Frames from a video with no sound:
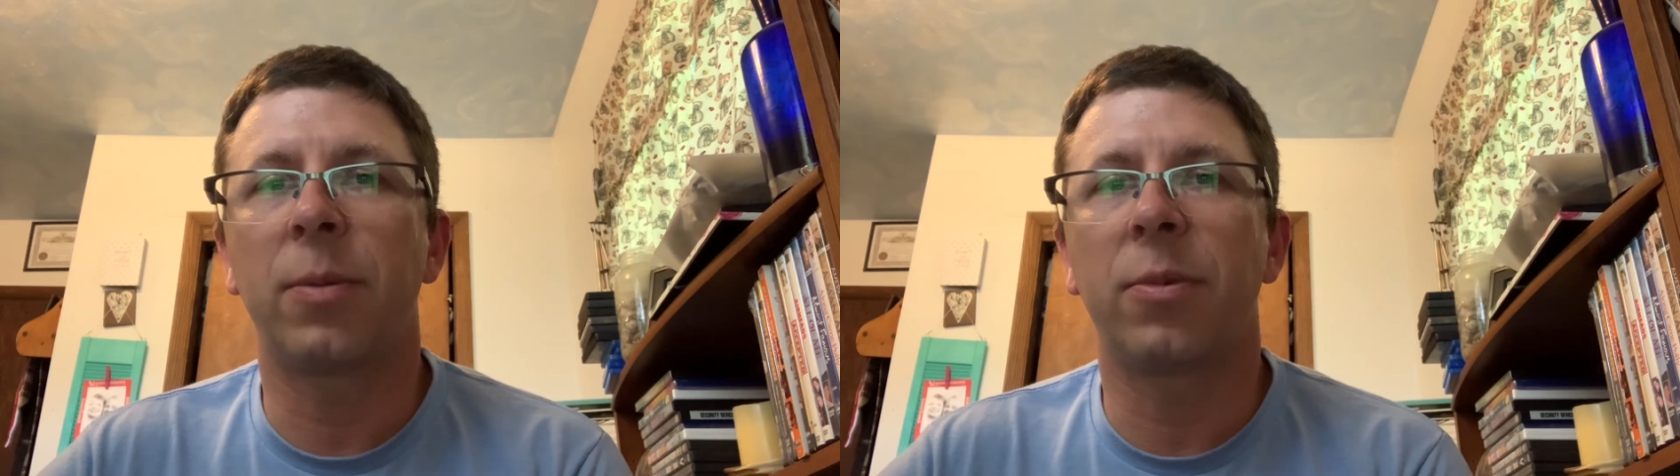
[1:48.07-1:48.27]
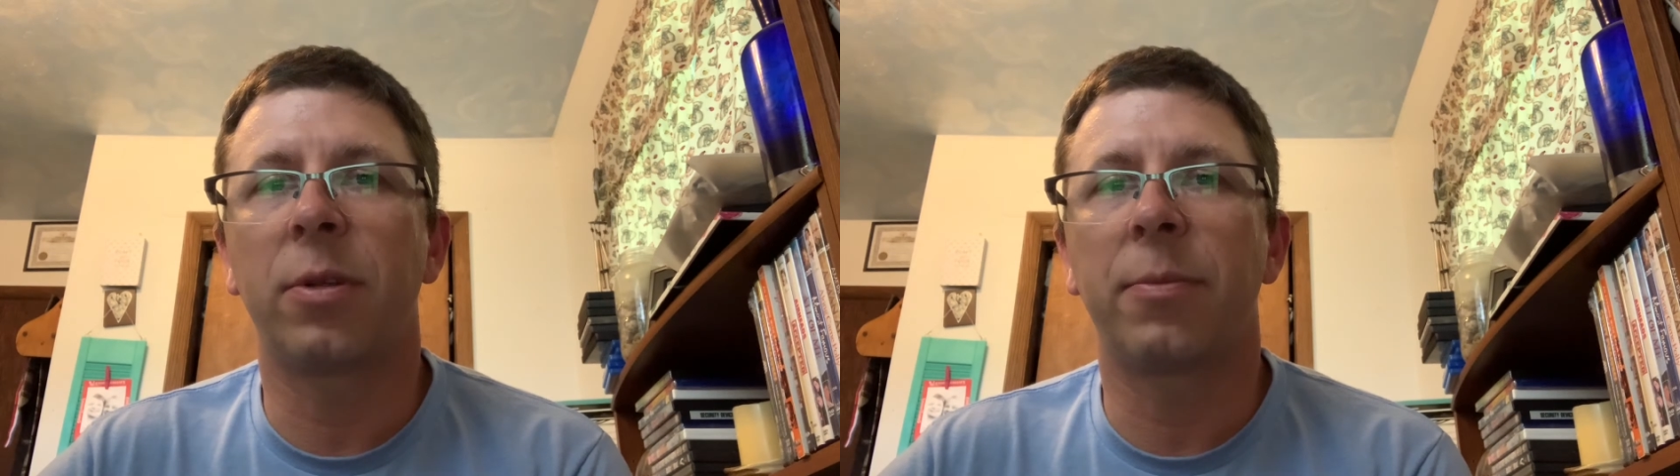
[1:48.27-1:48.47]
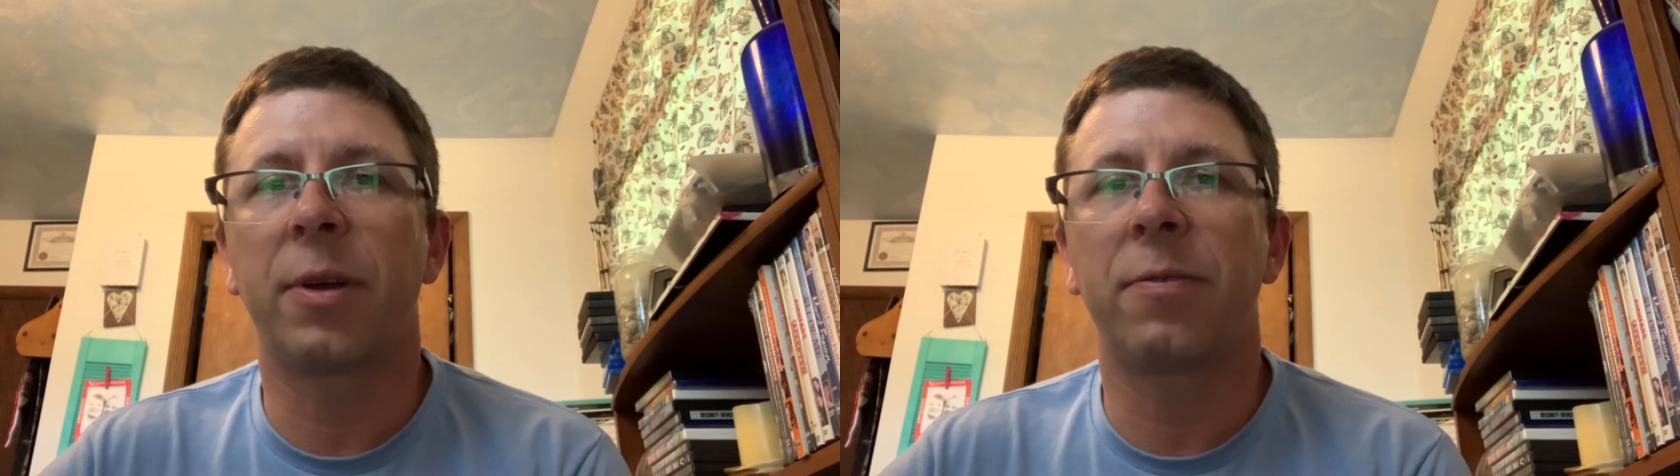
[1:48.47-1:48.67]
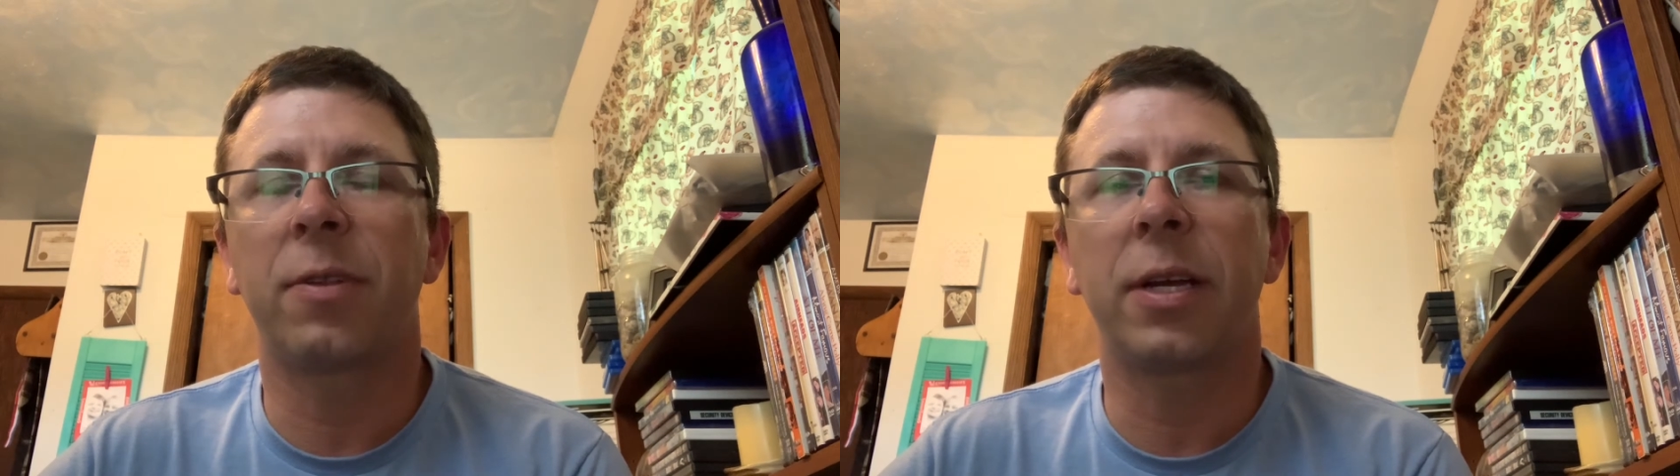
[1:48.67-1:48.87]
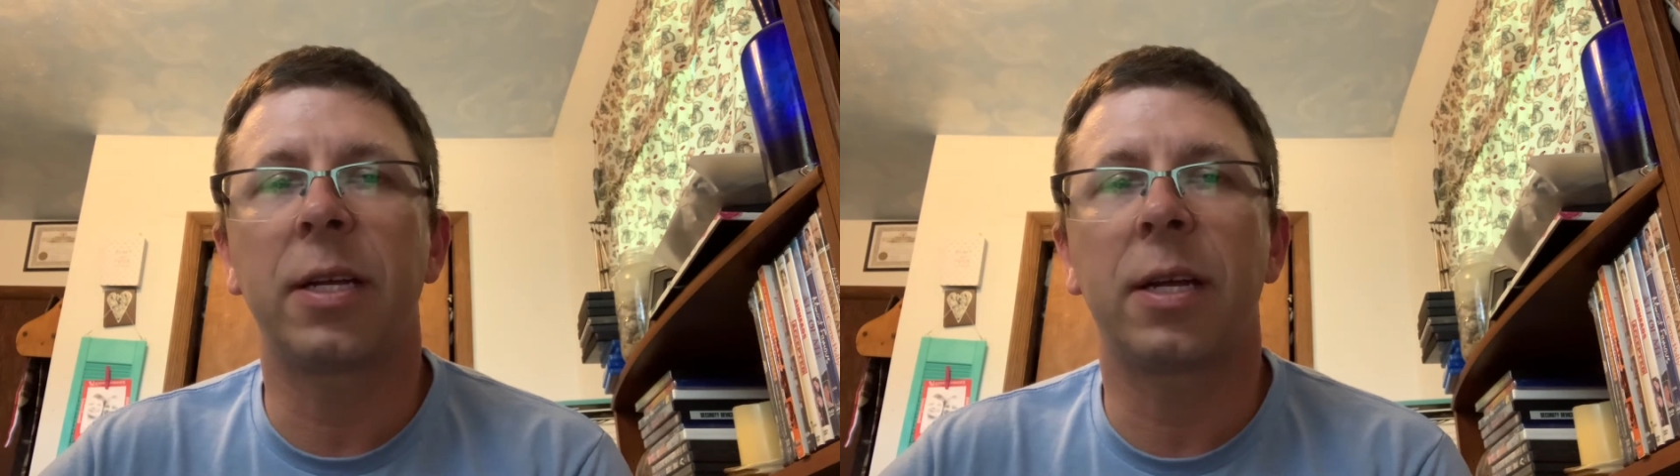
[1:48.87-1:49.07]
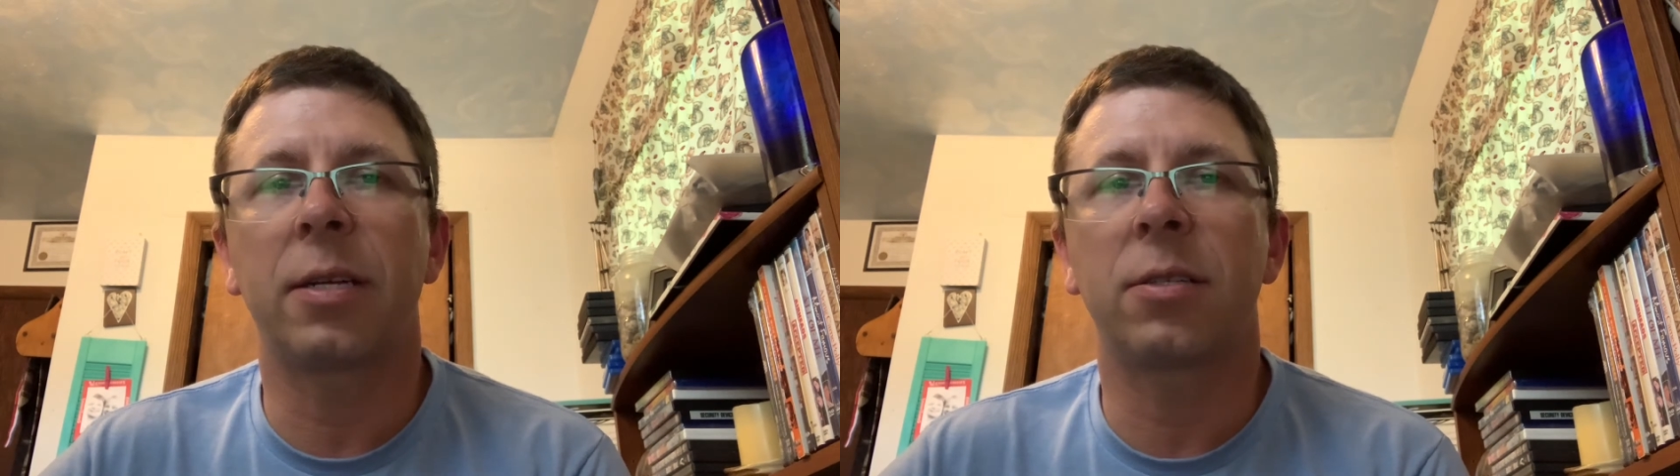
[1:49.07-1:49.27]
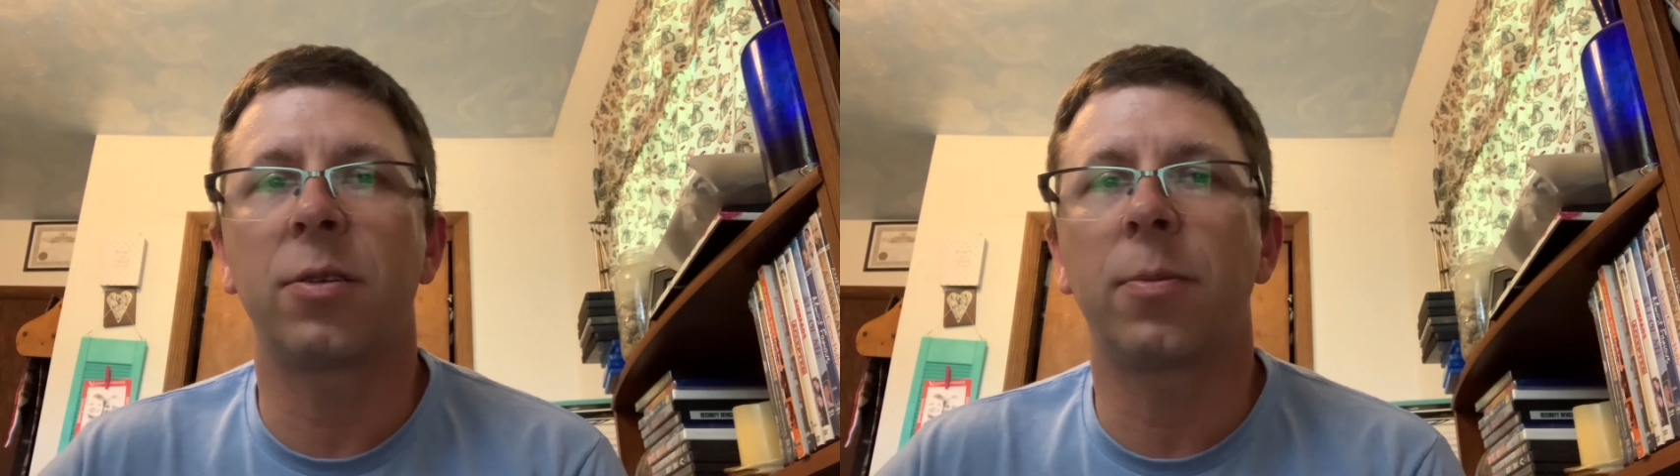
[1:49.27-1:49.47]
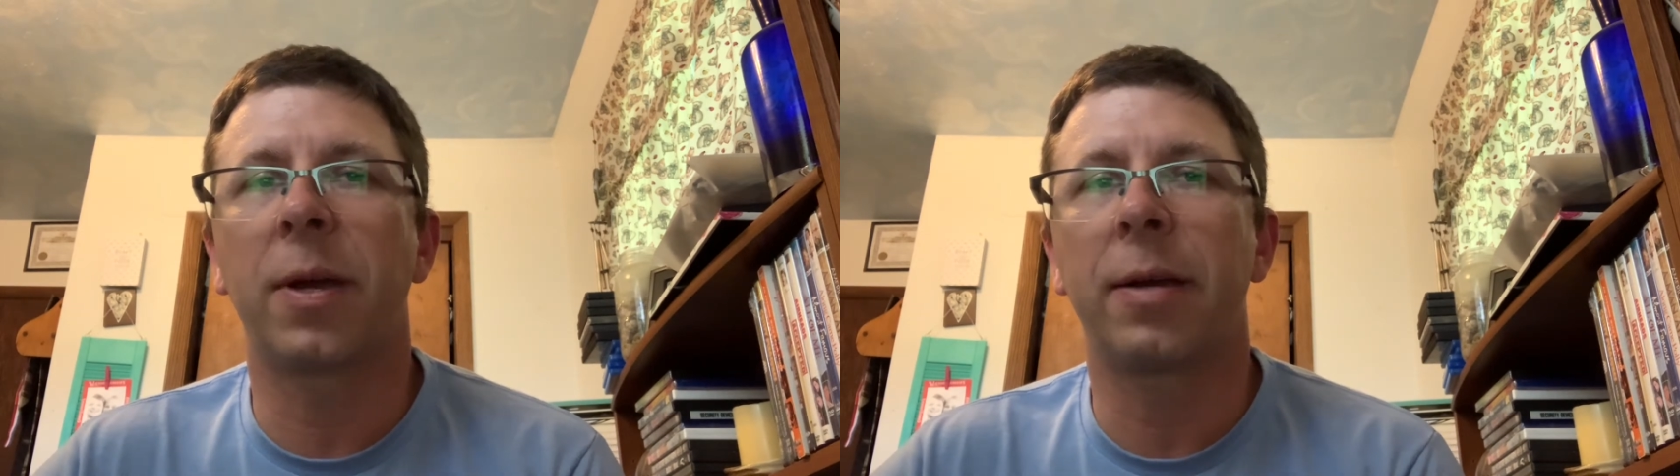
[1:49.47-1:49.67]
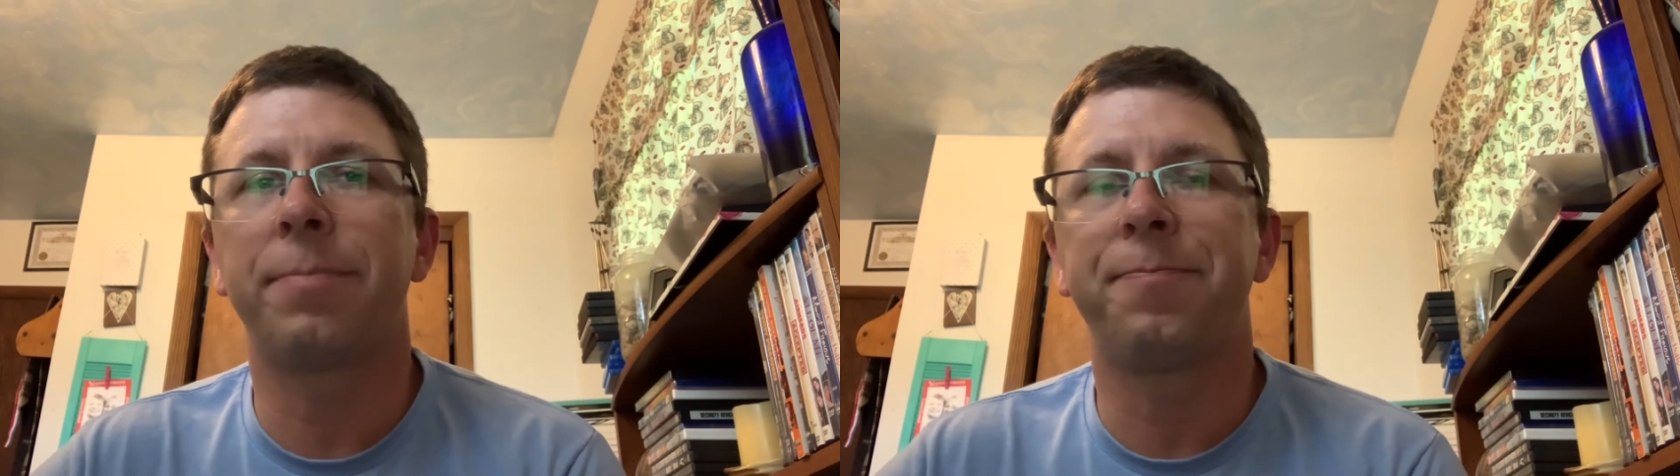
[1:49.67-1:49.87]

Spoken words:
people in my flight. Not too bad.